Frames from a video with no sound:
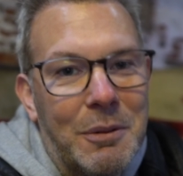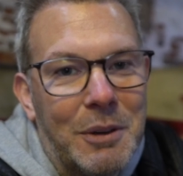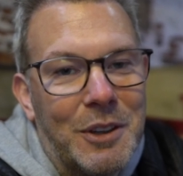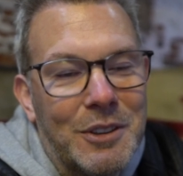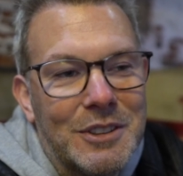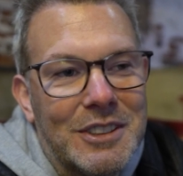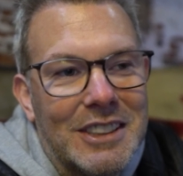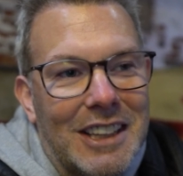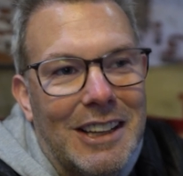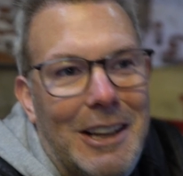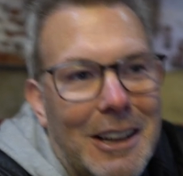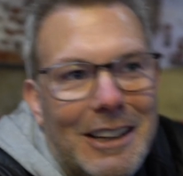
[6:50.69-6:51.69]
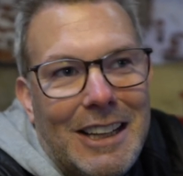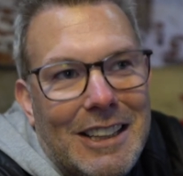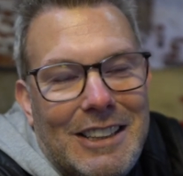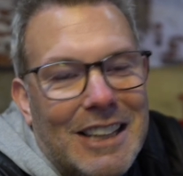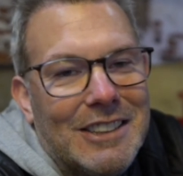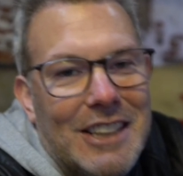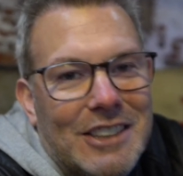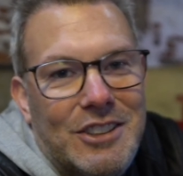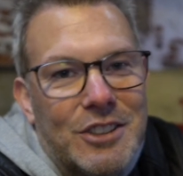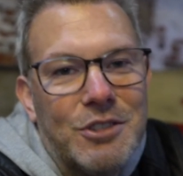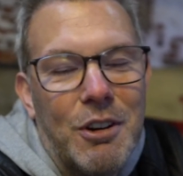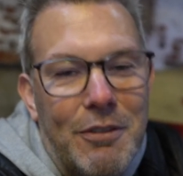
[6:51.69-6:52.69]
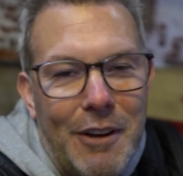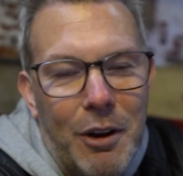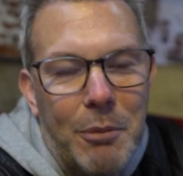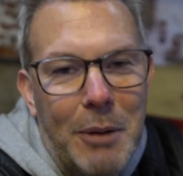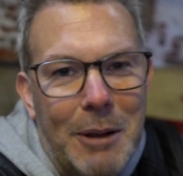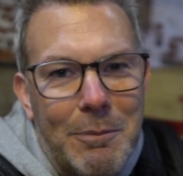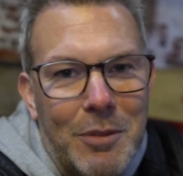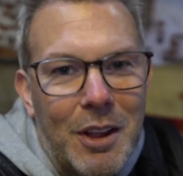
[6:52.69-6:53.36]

Because it's just not fair on me.